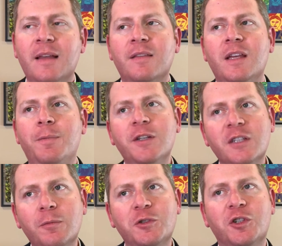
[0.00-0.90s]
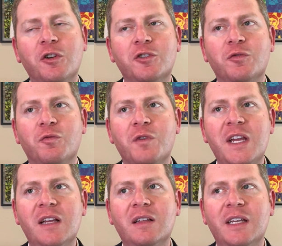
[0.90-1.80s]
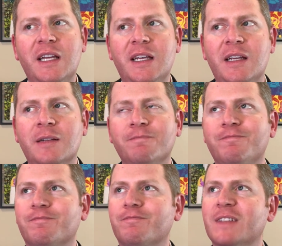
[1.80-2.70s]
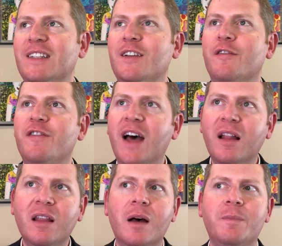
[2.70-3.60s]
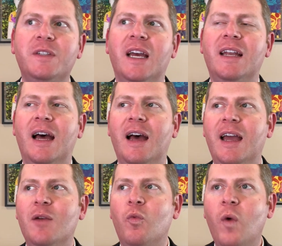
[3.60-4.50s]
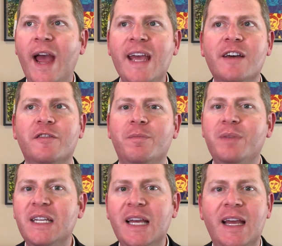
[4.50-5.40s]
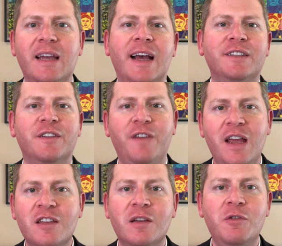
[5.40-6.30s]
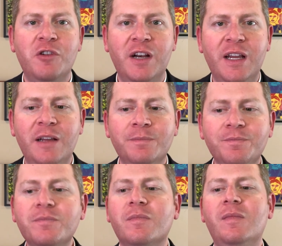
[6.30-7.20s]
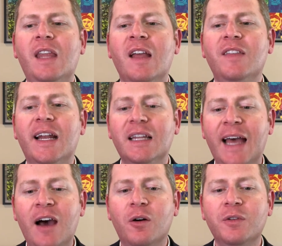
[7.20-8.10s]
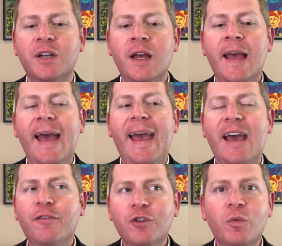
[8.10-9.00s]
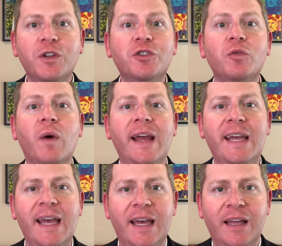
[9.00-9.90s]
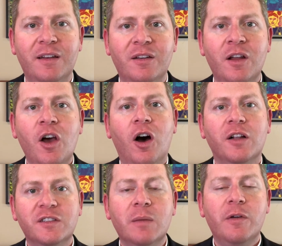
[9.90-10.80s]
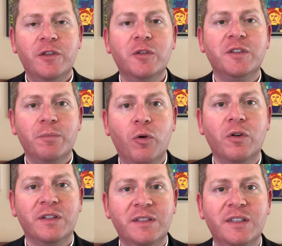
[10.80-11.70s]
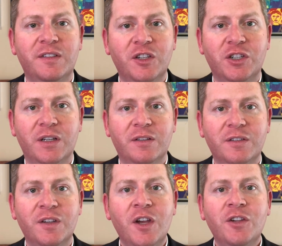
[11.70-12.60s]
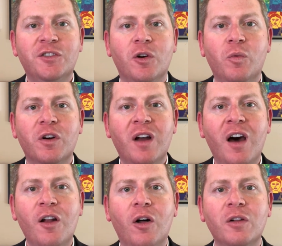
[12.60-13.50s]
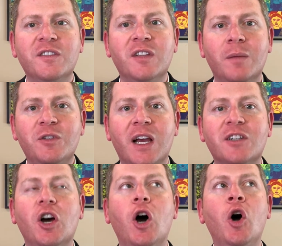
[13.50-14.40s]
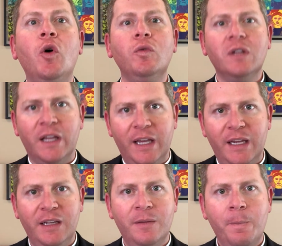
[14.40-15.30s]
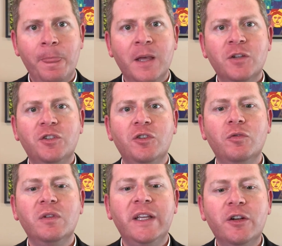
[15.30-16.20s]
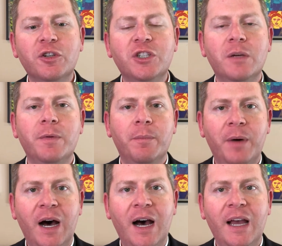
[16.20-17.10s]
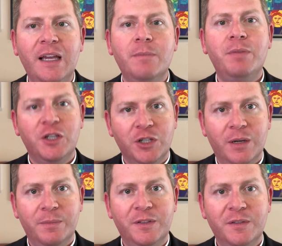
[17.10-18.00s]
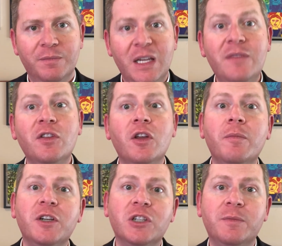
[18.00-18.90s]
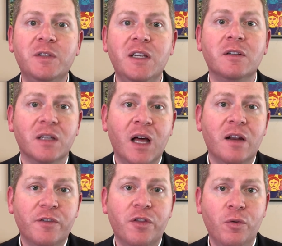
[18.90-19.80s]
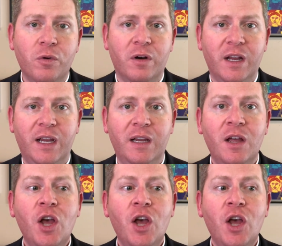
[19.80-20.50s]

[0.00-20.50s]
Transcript: The Episcopal Church really developed a way of being as a faith community that allowed everyone to weigh in on some of those important decisions. So we're not all subject only to leadership by bishops, even though bishops yield a lot of authority.